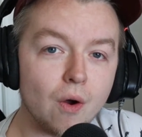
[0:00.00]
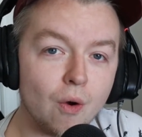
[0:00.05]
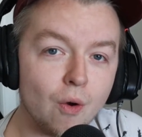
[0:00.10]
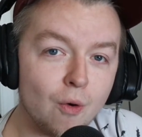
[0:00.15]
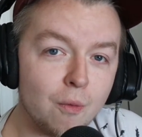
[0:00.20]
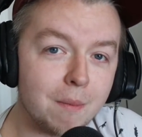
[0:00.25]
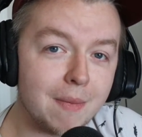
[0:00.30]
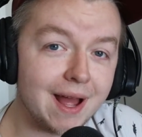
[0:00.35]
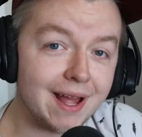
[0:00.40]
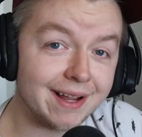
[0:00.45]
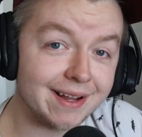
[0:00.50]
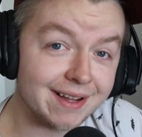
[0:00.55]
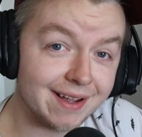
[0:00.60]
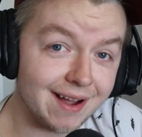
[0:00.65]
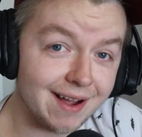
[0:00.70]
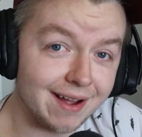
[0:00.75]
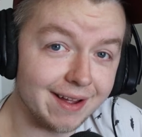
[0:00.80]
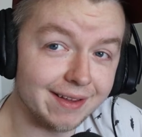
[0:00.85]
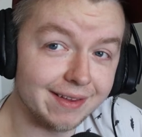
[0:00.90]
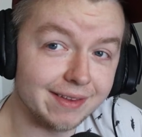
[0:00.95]
Oh my
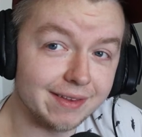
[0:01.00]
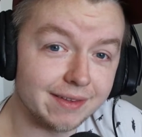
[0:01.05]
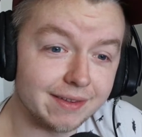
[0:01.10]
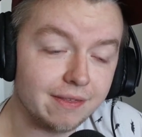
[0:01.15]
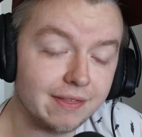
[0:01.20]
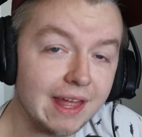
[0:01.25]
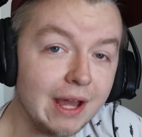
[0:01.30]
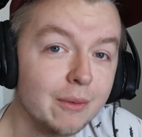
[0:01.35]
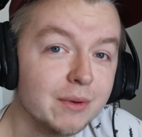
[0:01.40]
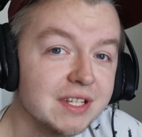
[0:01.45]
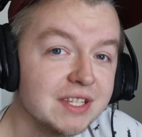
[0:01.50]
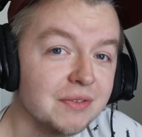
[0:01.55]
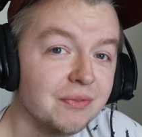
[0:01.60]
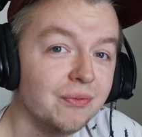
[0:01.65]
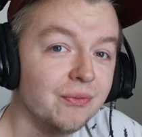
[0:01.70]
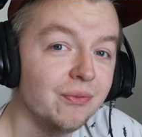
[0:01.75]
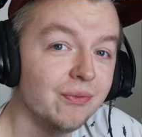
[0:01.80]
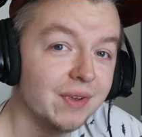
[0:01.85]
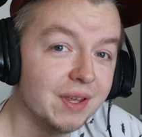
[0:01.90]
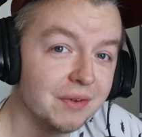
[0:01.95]
god, that was
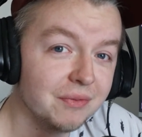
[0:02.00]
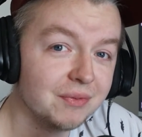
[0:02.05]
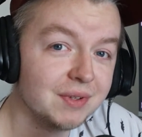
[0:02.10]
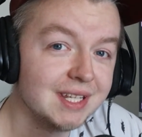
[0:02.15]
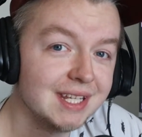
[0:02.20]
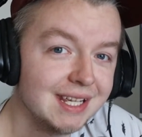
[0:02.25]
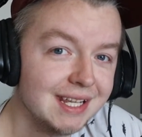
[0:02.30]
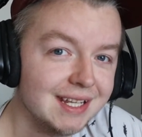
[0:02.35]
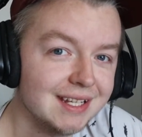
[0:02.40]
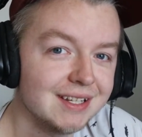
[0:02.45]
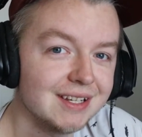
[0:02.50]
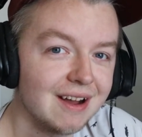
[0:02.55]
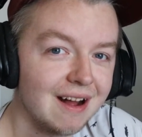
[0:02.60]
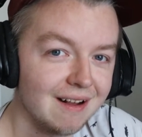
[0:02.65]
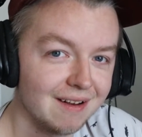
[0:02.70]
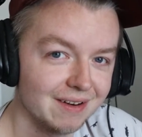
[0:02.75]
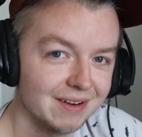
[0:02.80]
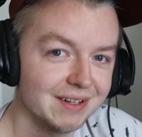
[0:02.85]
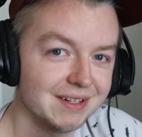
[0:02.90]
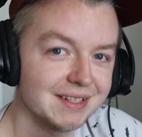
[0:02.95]

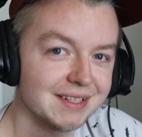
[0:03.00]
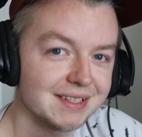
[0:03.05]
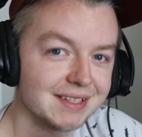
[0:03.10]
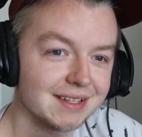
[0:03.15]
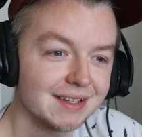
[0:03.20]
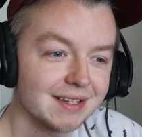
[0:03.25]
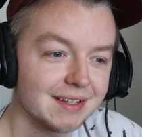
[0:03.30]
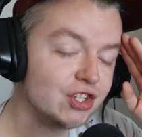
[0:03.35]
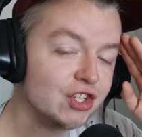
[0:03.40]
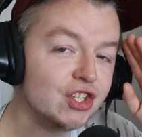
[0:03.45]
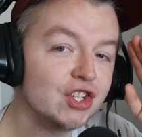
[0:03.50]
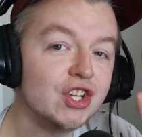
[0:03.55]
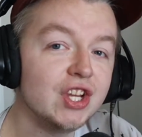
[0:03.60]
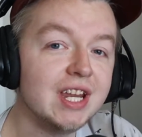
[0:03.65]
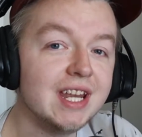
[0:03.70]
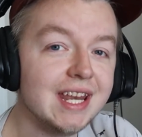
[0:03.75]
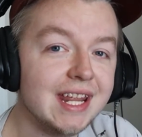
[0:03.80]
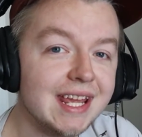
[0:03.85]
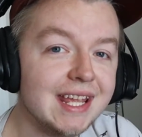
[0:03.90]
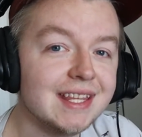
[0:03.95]
$15.
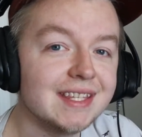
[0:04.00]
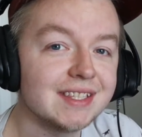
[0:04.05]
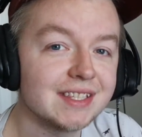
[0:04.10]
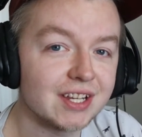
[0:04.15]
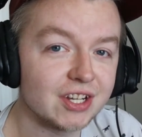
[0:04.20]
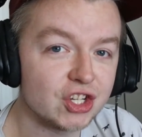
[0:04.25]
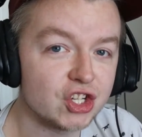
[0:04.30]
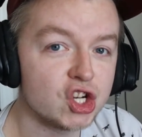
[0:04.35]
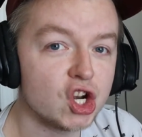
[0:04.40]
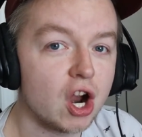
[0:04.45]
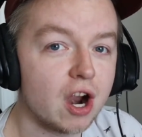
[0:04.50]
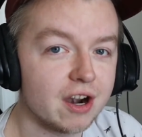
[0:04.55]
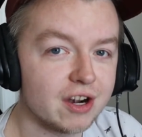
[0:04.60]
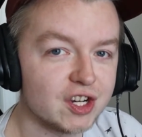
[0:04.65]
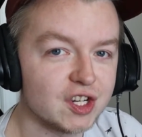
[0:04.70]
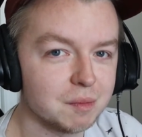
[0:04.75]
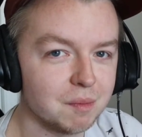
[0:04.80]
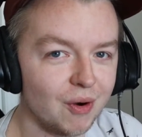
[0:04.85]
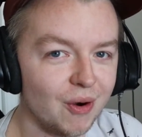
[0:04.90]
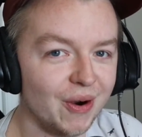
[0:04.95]
She needs to
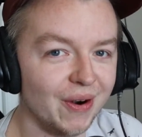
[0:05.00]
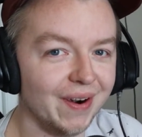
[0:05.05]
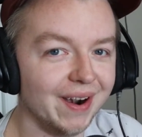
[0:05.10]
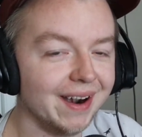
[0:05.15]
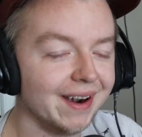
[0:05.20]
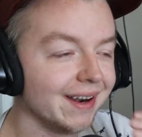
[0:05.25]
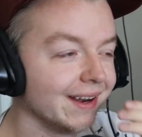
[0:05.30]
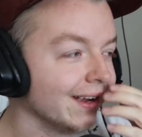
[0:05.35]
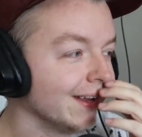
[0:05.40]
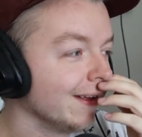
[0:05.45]
charge more.